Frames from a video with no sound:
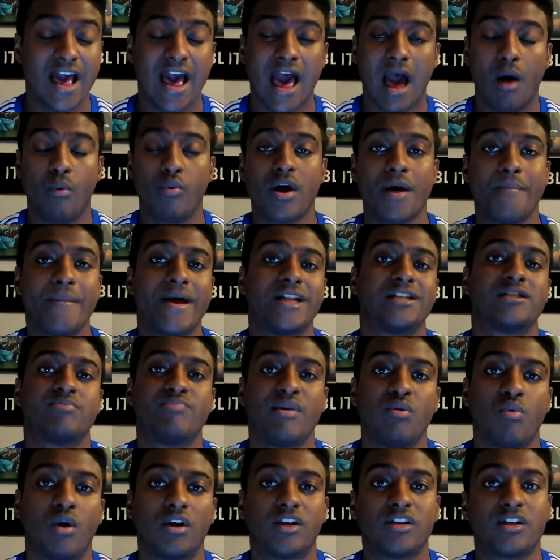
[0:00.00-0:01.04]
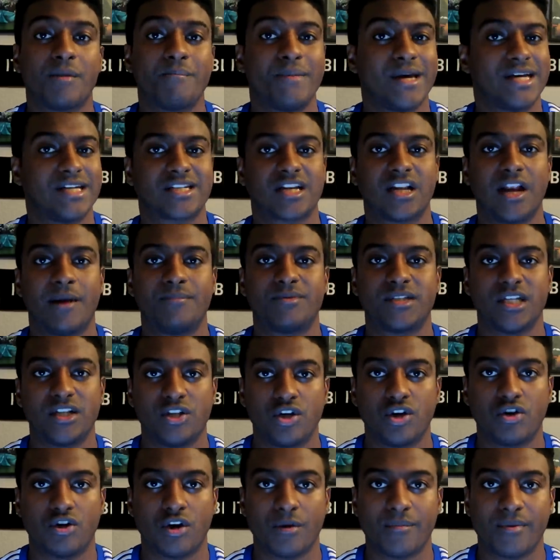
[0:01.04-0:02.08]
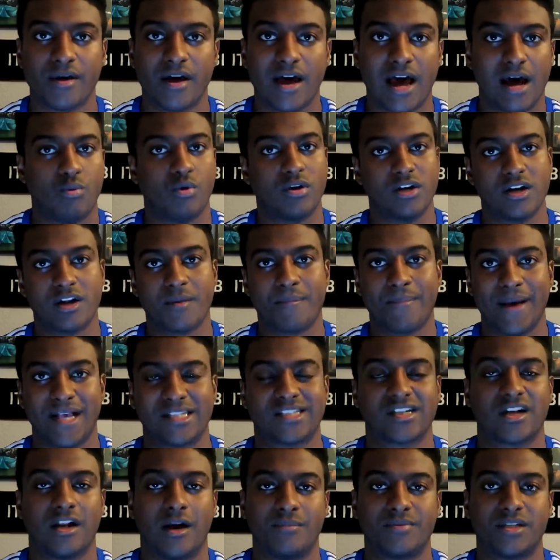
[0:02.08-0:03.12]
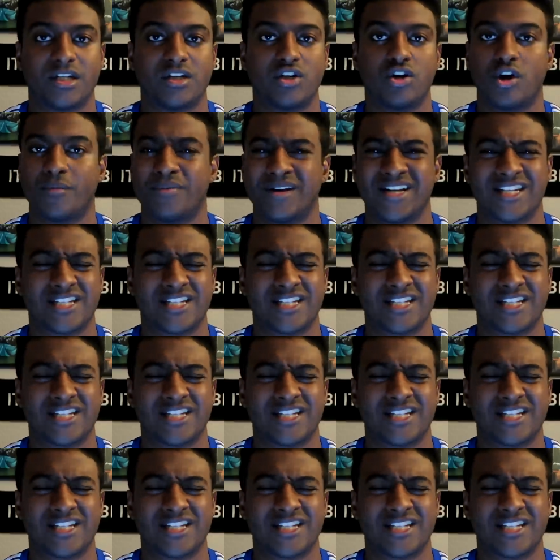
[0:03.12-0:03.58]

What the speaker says: And we are meant to be one of the biggest clubs in Europe and one of the best clubs in Europe.